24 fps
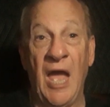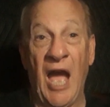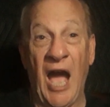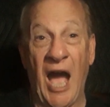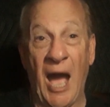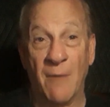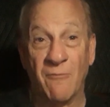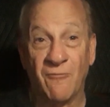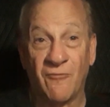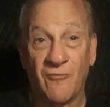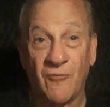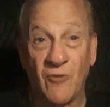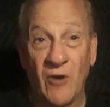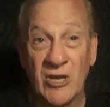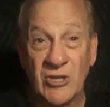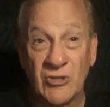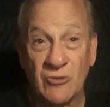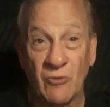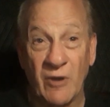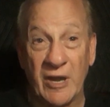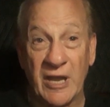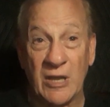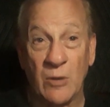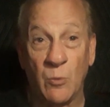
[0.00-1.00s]
I'm
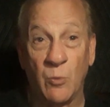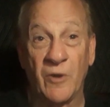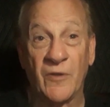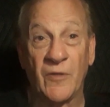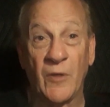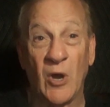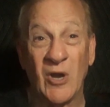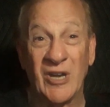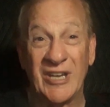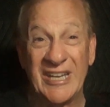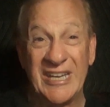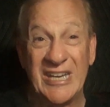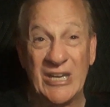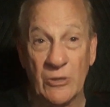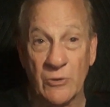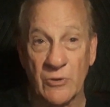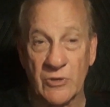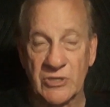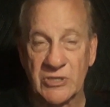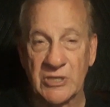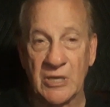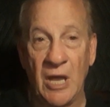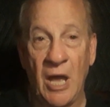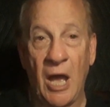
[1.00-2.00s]
frustrated with our
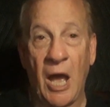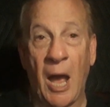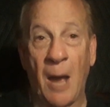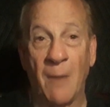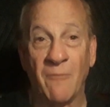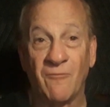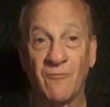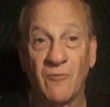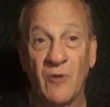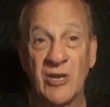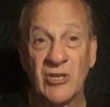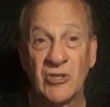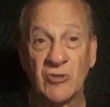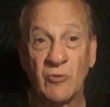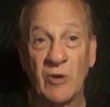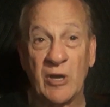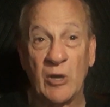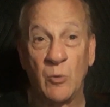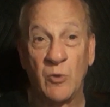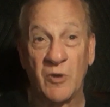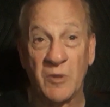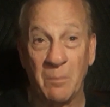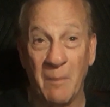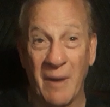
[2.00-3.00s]
leaders. I'm
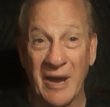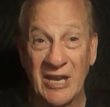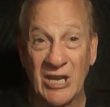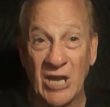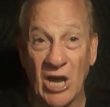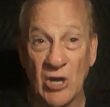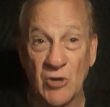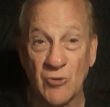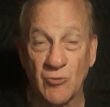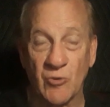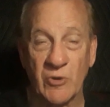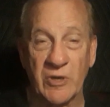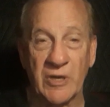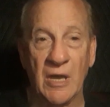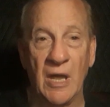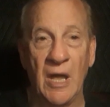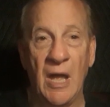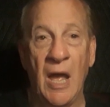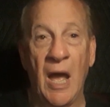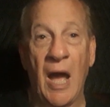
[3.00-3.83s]
frustrated with my country.